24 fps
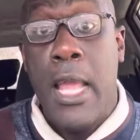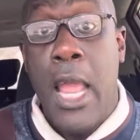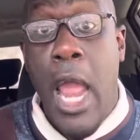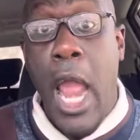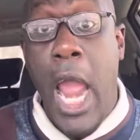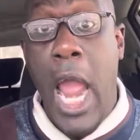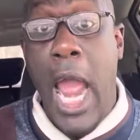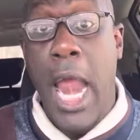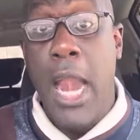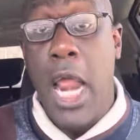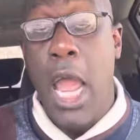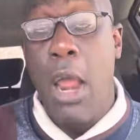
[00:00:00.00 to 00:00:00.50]

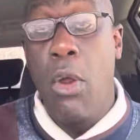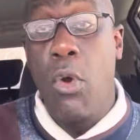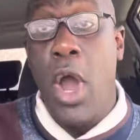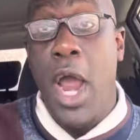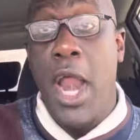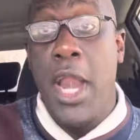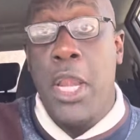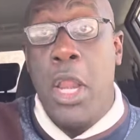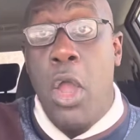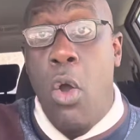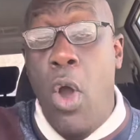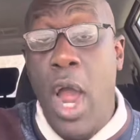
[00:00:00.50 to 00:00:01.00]
And then
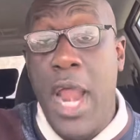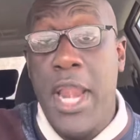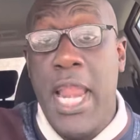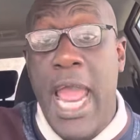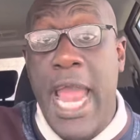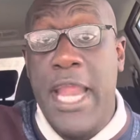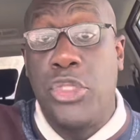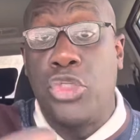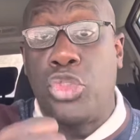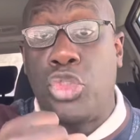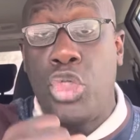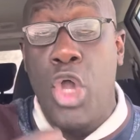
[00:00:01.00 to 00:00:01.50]
when, when they
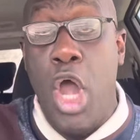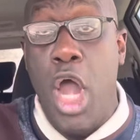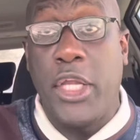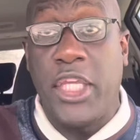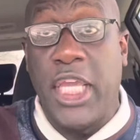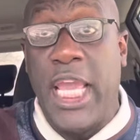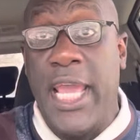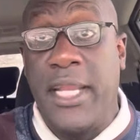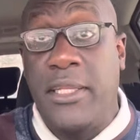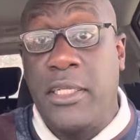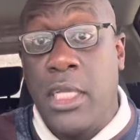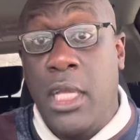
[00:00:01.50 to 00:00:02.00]
took
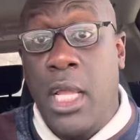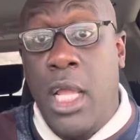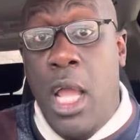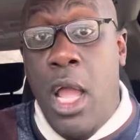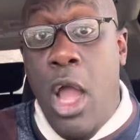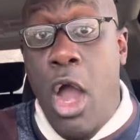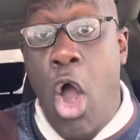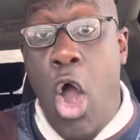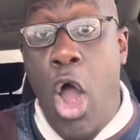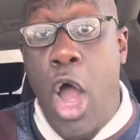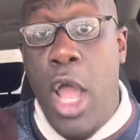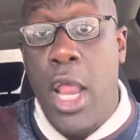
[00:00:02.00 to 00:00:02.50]
it,
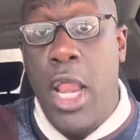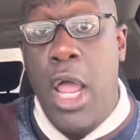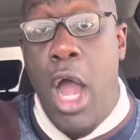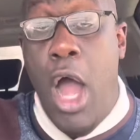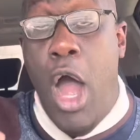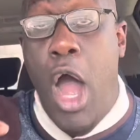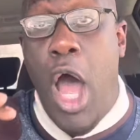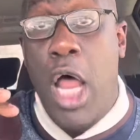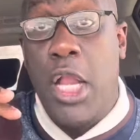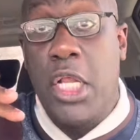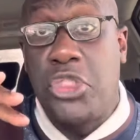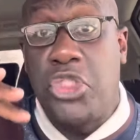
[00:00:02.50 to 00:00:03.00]

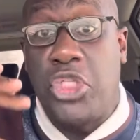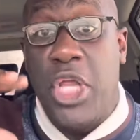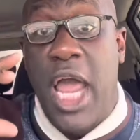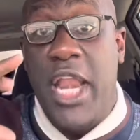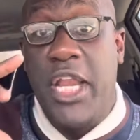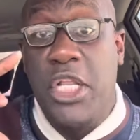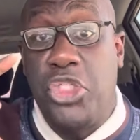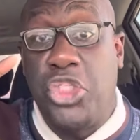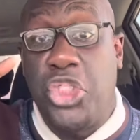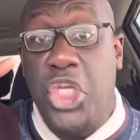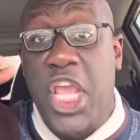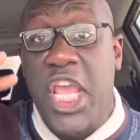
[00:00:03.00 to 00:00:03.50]
all of a
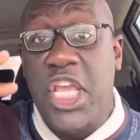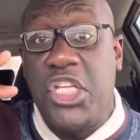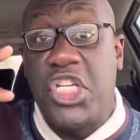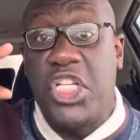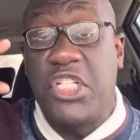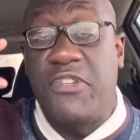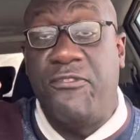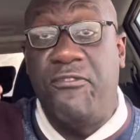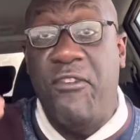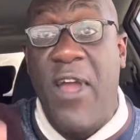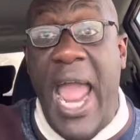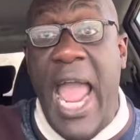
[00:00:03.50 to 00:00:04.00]
sudden Jesus
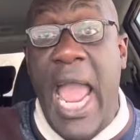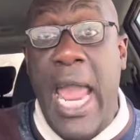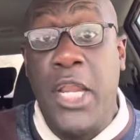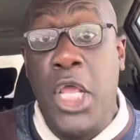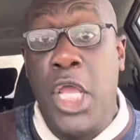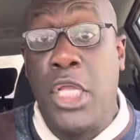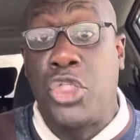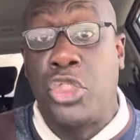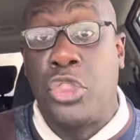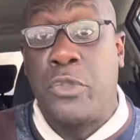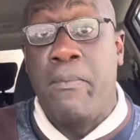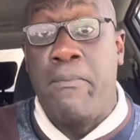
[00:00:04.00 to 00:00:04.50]

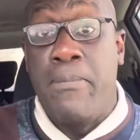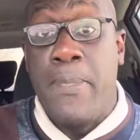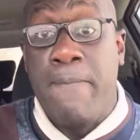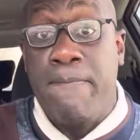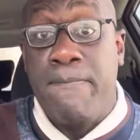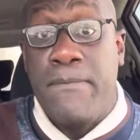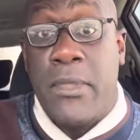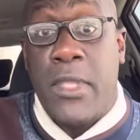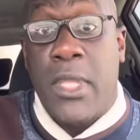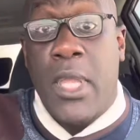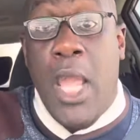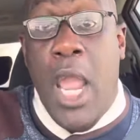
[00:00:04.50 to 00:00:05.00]
vanished.
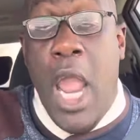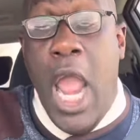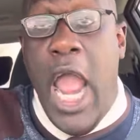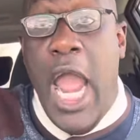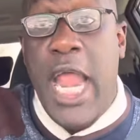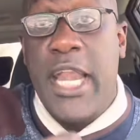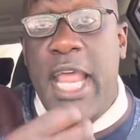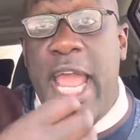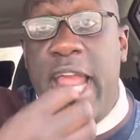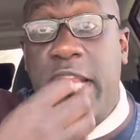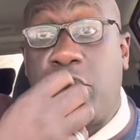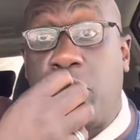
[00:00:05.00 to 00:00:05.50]

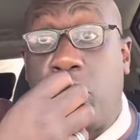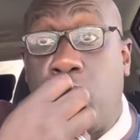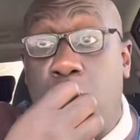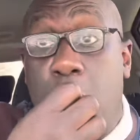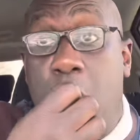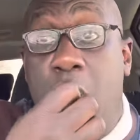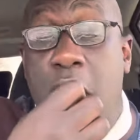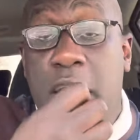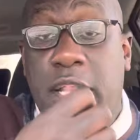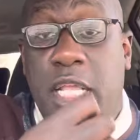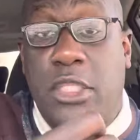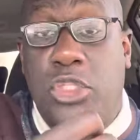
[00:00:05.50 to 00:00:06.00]
And they
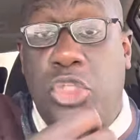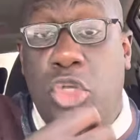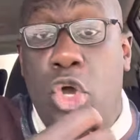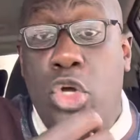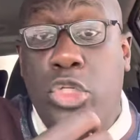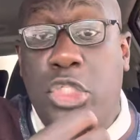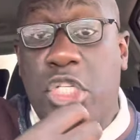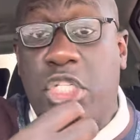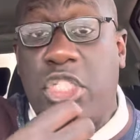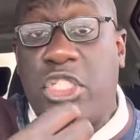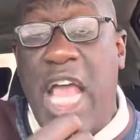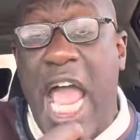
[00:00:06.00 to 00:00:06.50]
and the two
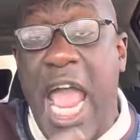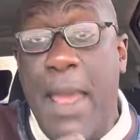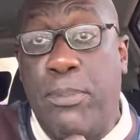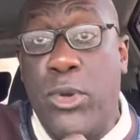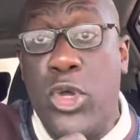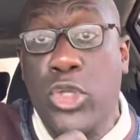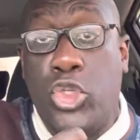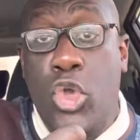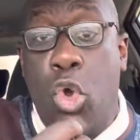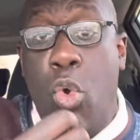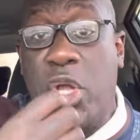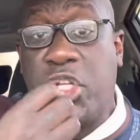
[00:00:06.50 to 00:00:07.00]

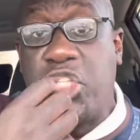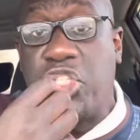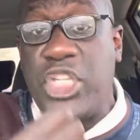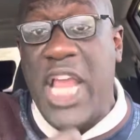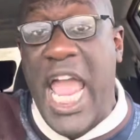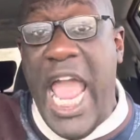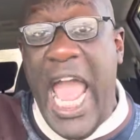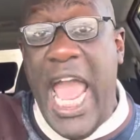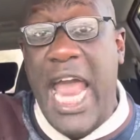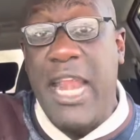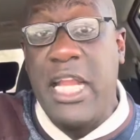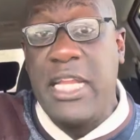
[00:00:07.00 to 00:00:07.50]
disciples who were
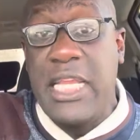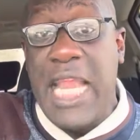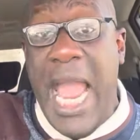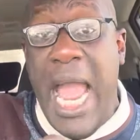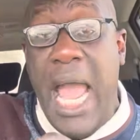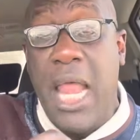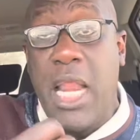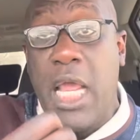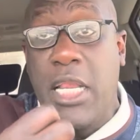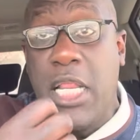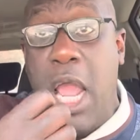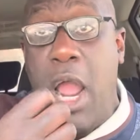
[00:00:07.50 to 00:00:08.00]
sad and now
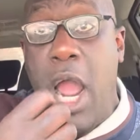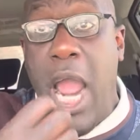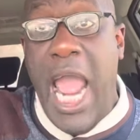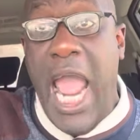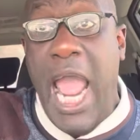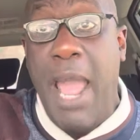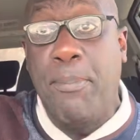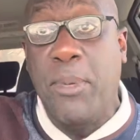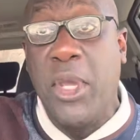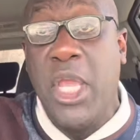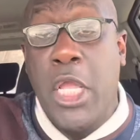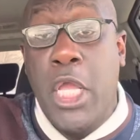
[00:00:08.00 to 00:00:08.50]
that they're
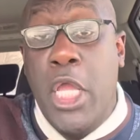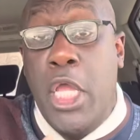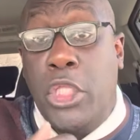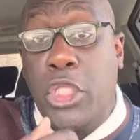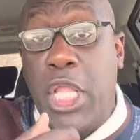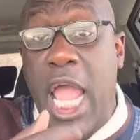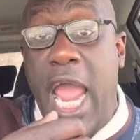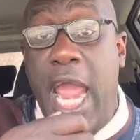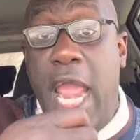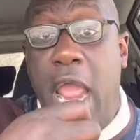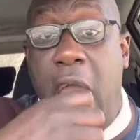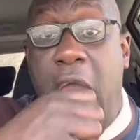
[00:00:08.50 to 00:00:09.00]
happy,
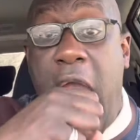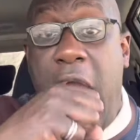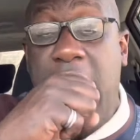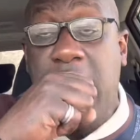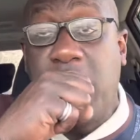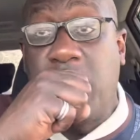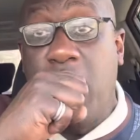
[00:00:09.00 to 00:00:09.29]
they ate